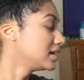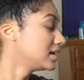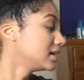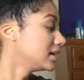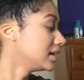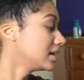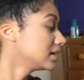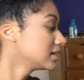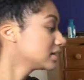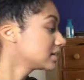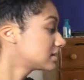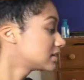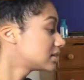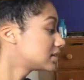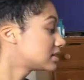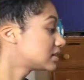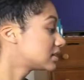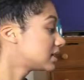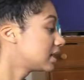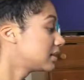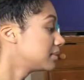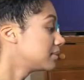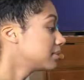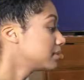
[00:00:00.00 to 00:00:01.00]
Next,
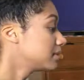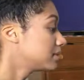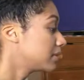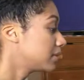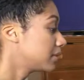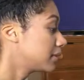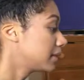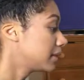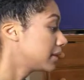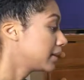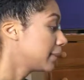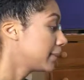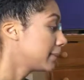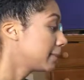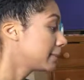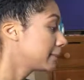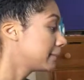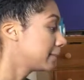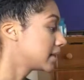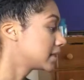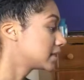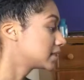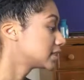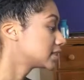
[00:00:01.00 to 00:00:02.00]
I put on
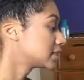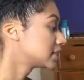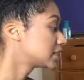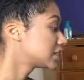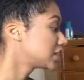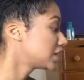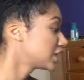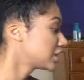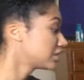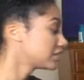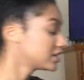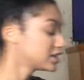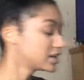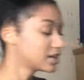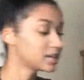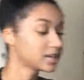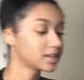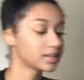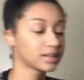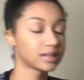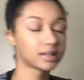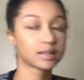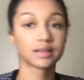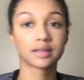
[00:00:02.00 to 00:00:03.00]
mascara.
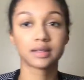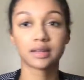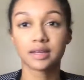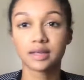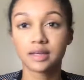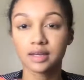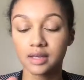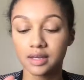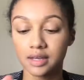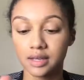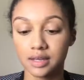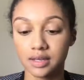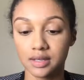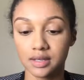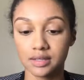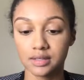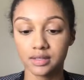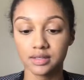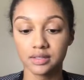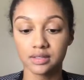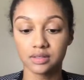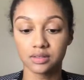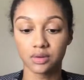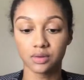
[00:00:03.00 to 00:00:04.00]
And
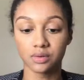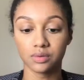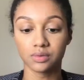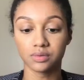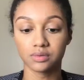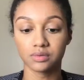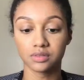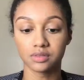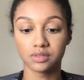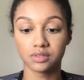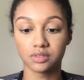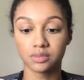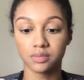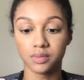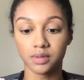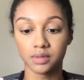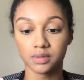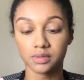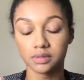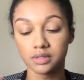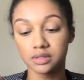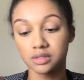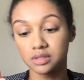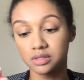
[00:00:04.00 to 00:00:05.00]
this is old, super
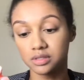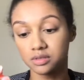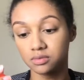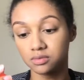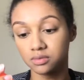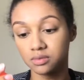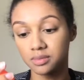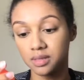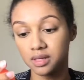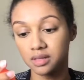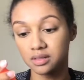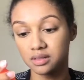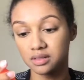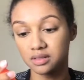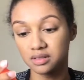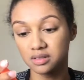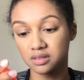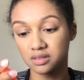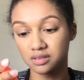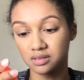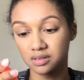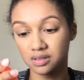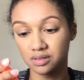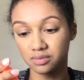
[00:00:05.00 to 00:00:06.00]
old. This is the Rimmel
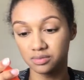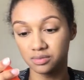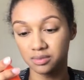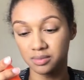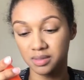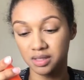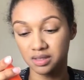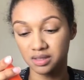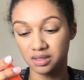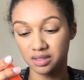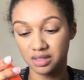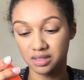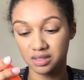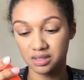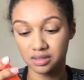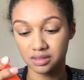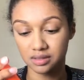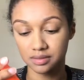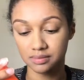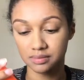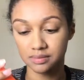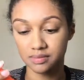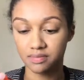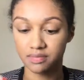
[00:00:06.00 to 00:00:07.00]
London
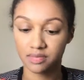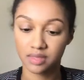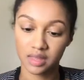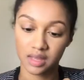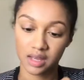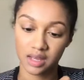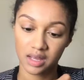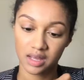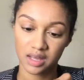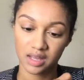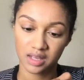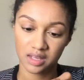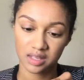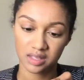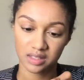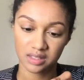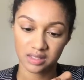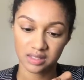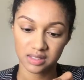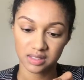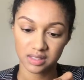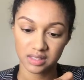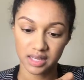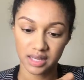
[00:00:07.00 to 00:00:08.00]

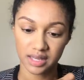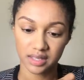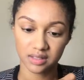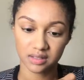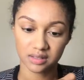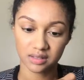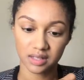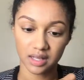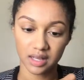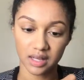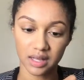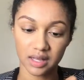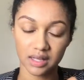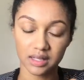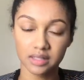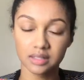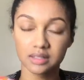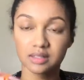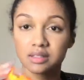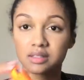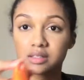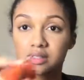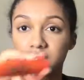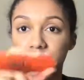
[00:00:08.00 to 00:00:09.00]
Scandal Eyes.